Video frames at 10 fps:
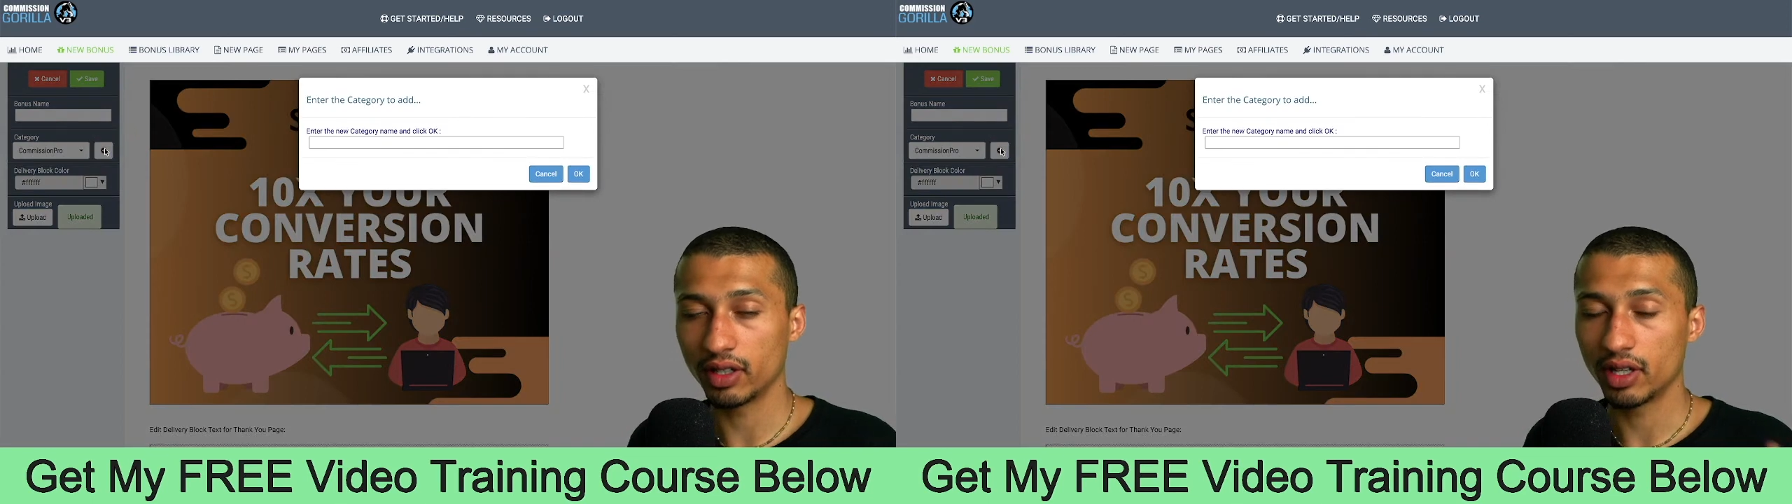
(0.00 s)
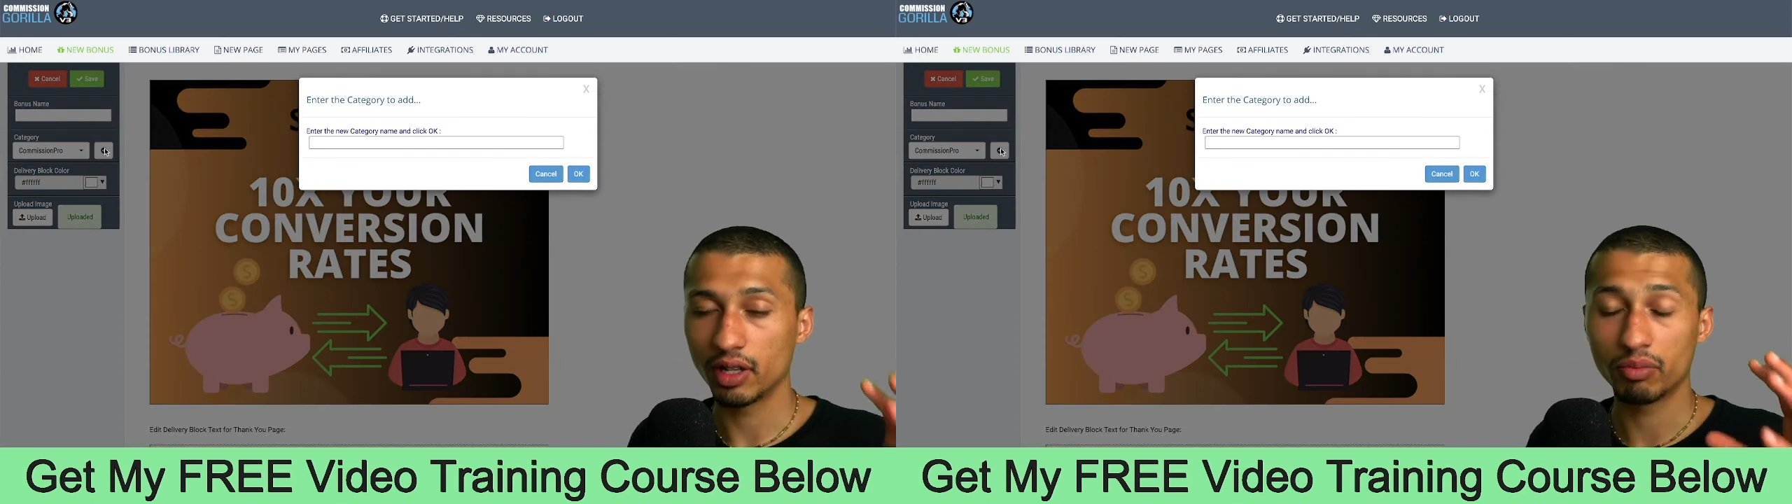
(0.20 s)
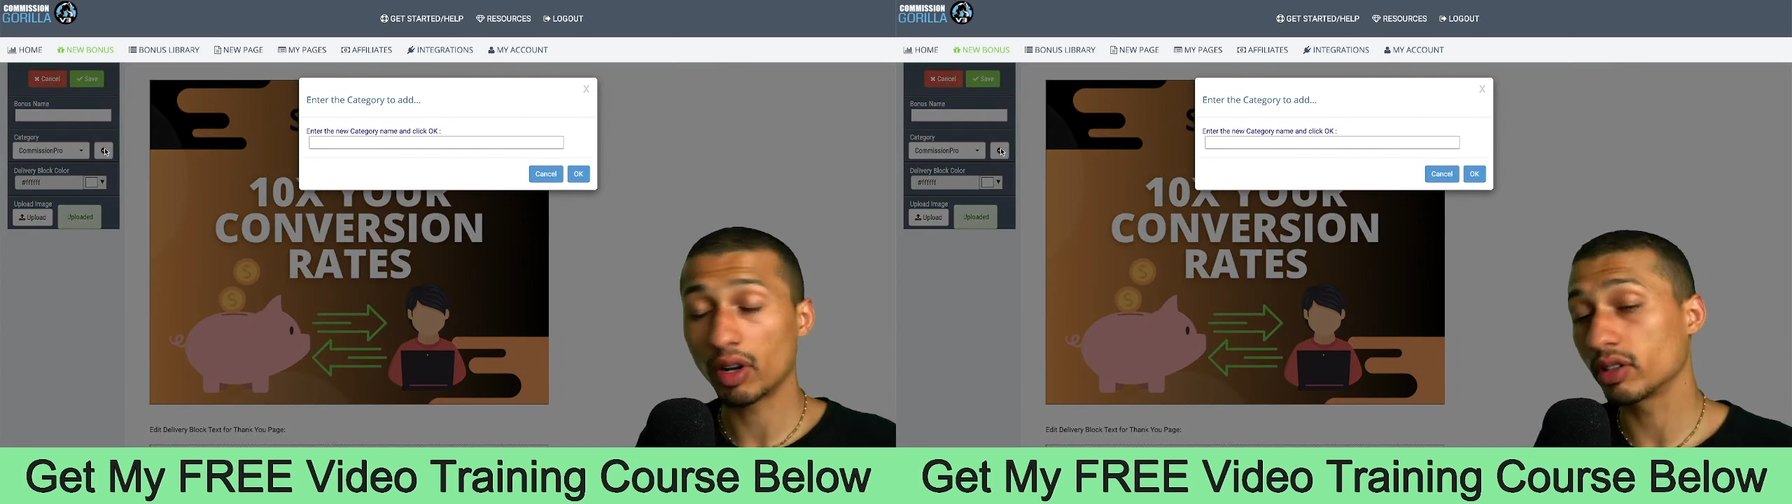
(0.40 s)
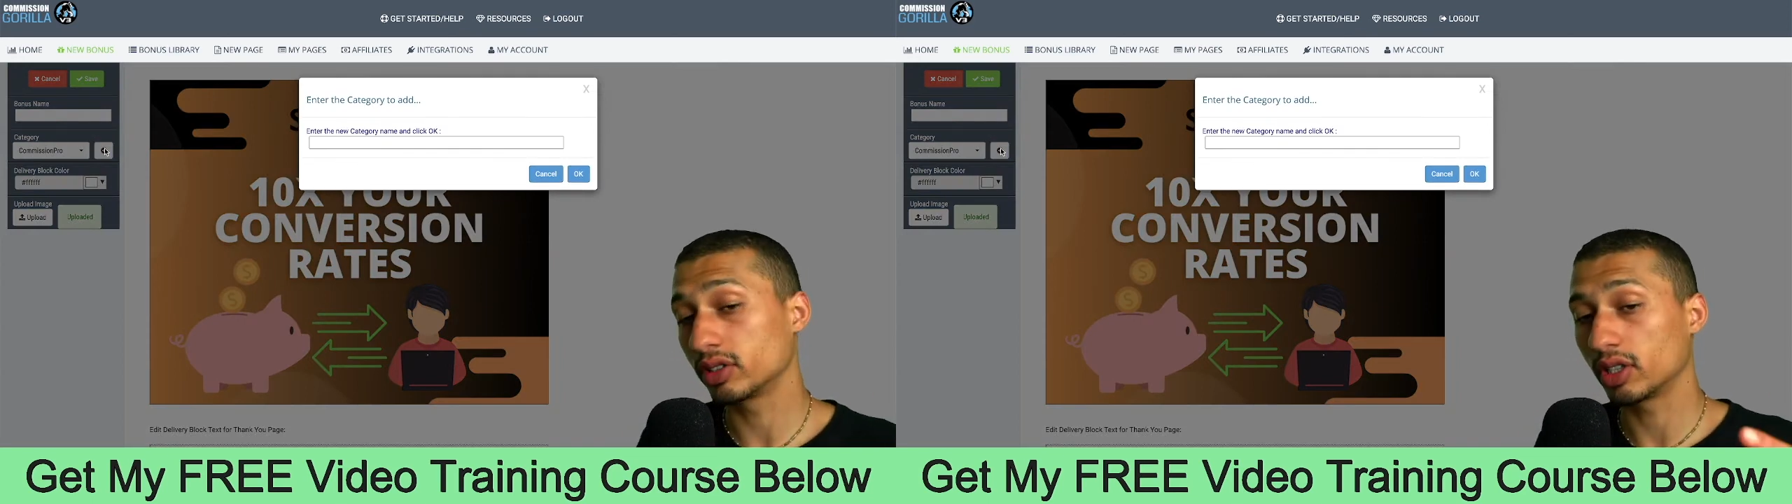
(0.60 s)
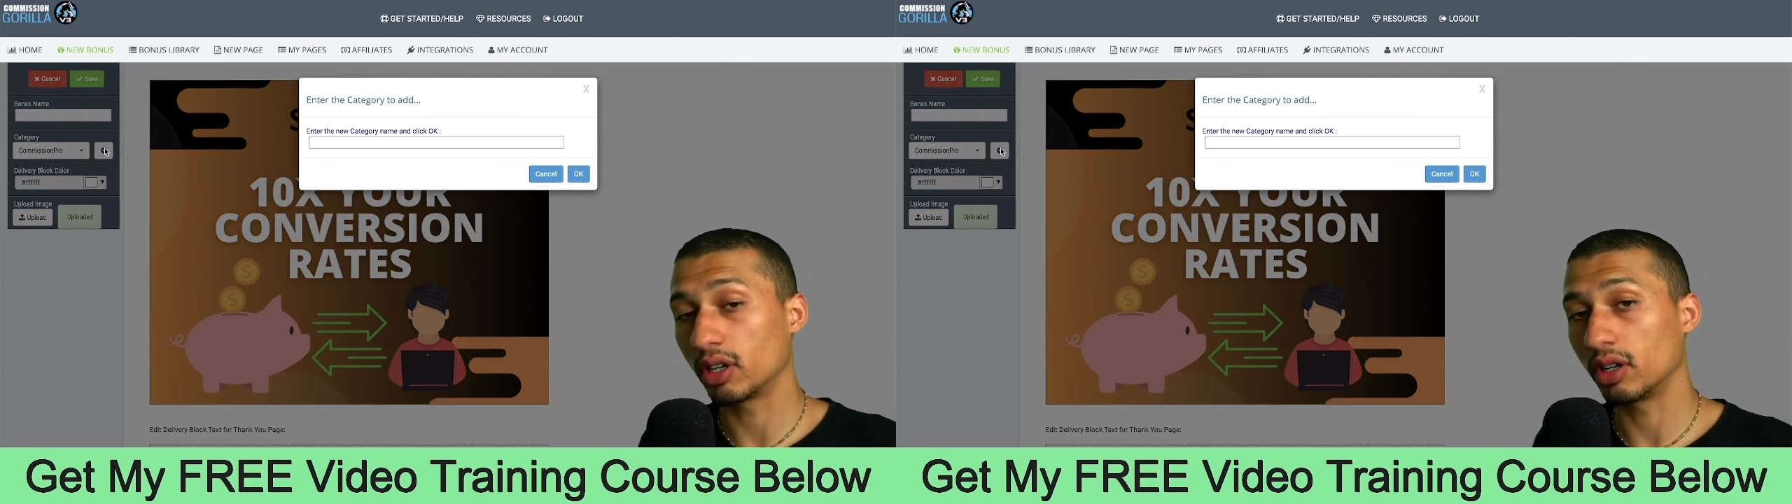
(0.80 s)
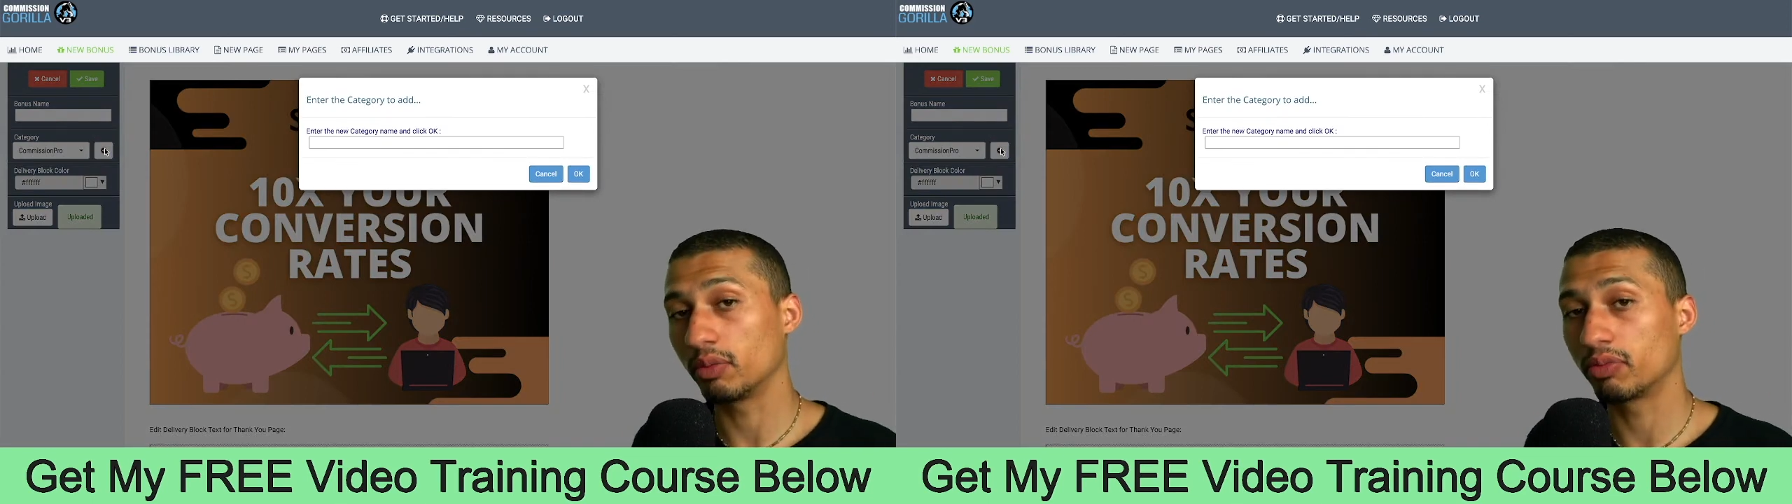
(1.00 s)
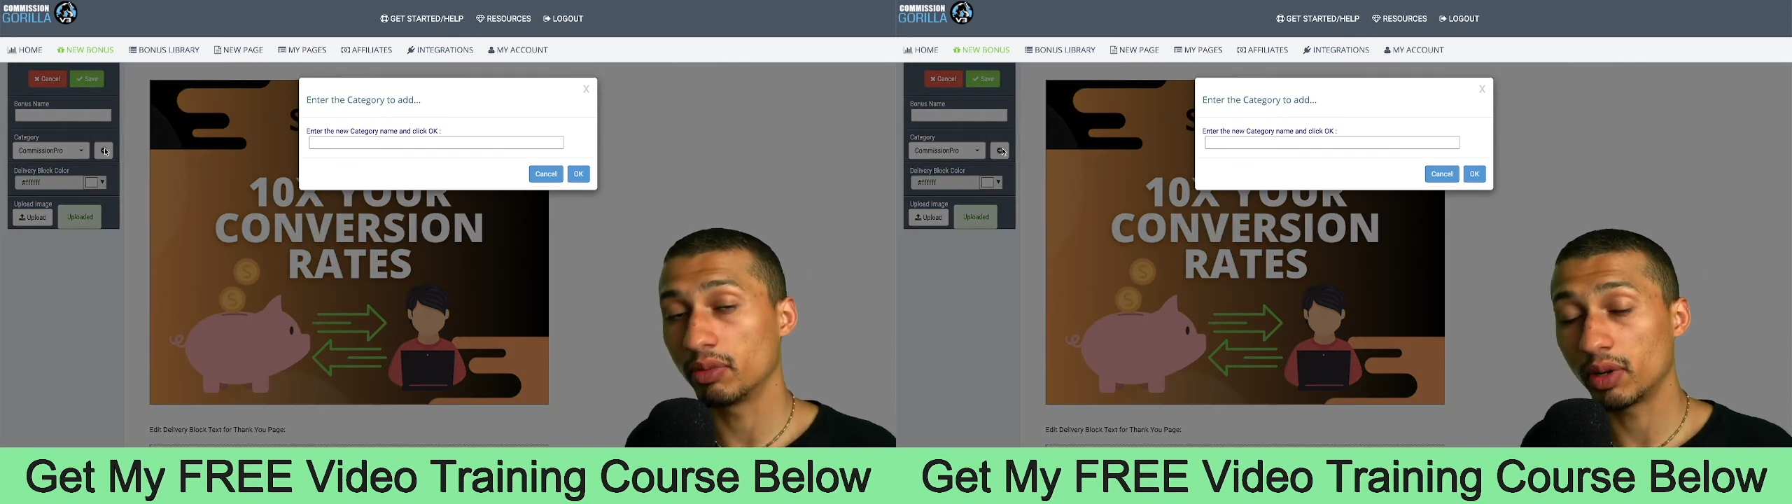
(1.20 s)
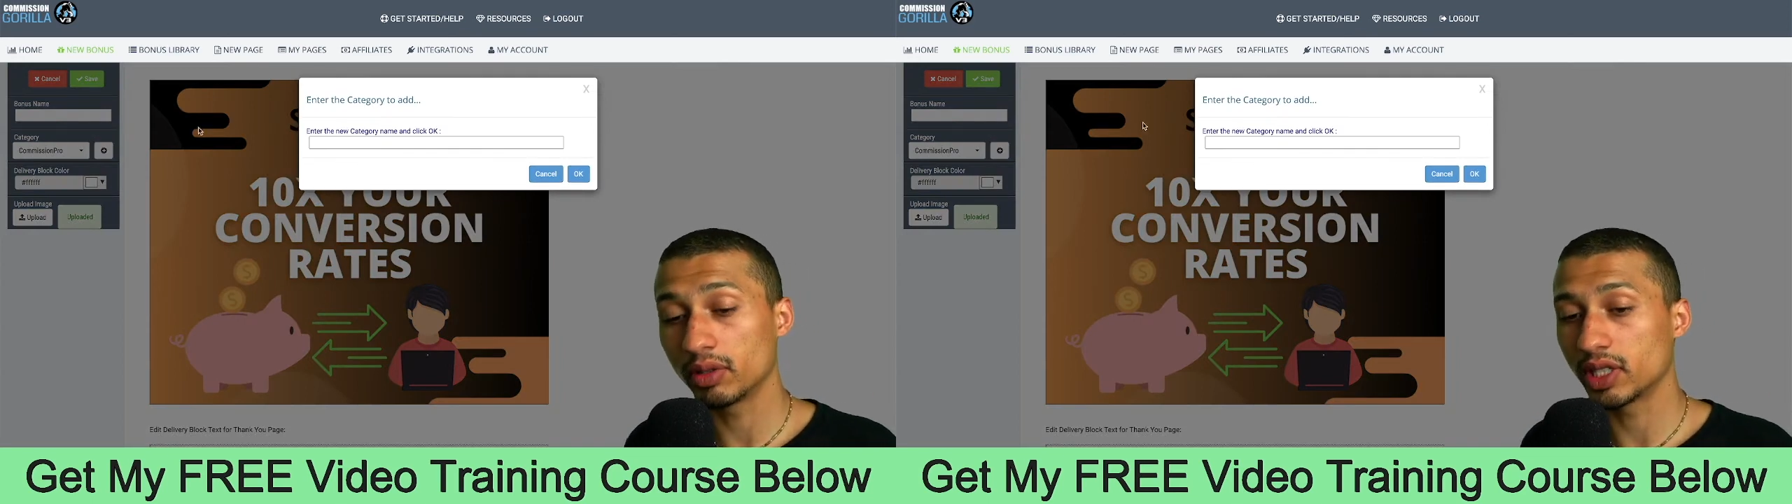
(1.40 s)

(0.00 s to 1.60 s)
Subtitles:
products you're promoting,